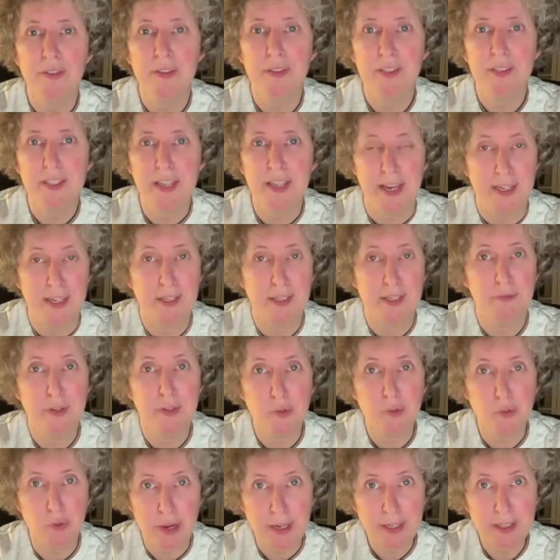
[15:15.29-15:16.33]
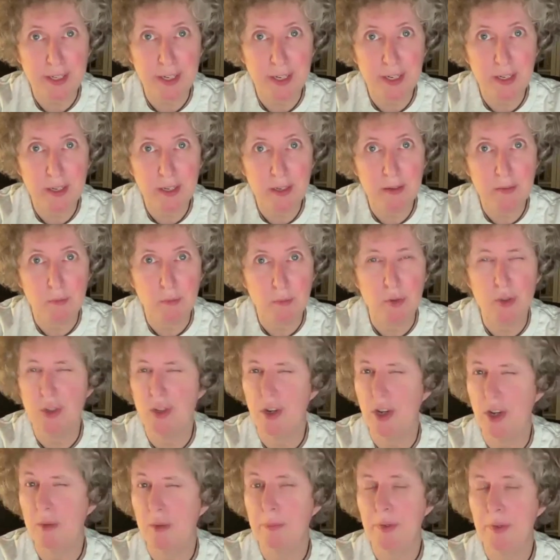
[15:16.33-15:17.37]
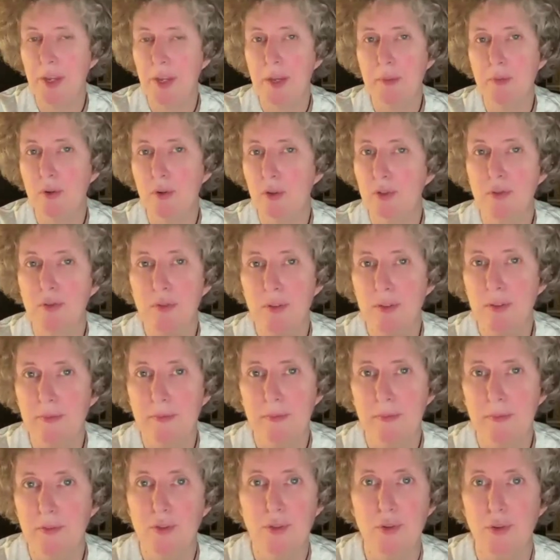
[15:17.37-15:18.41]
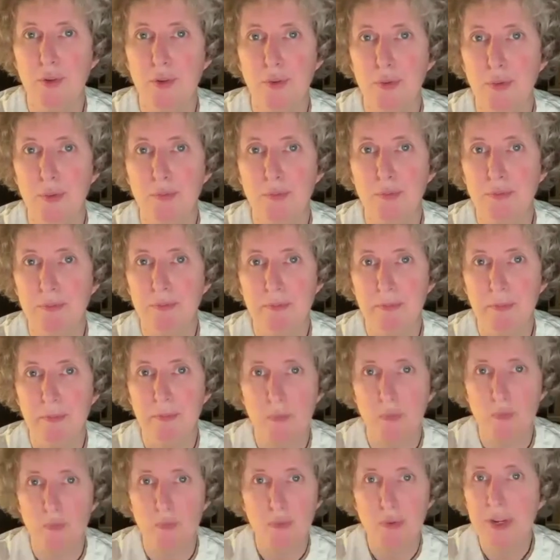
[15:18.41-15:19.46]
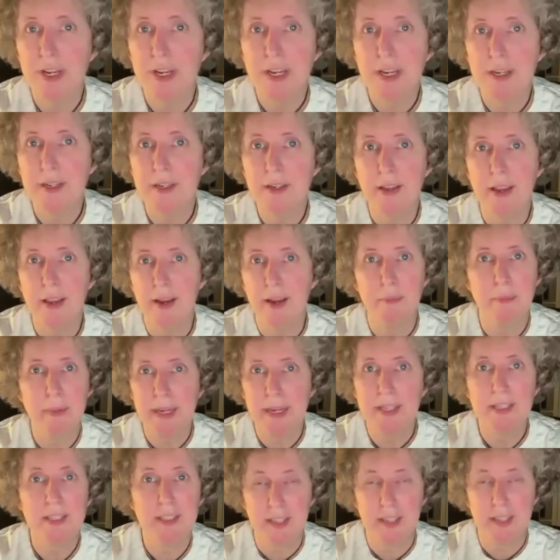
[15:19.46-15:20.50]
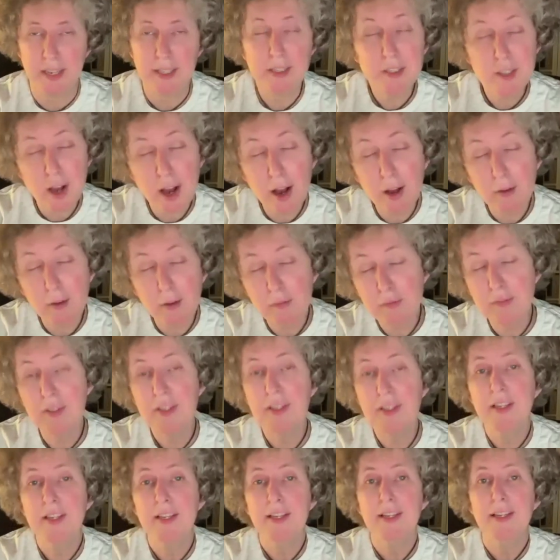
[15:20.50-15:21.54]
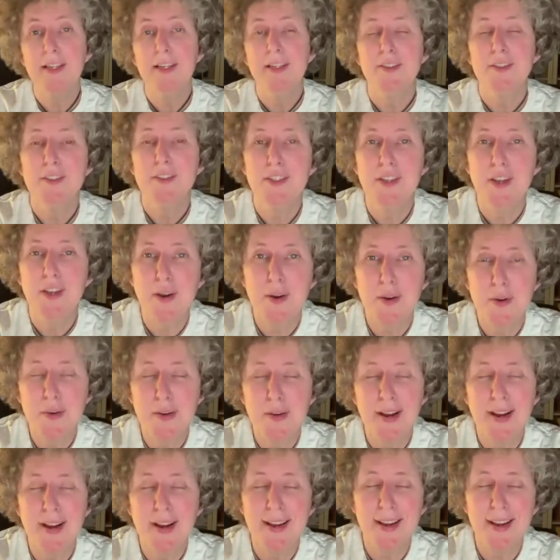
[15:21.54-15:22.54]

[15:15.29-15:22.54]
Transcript: scientific writing would not be able to read and make sense of. So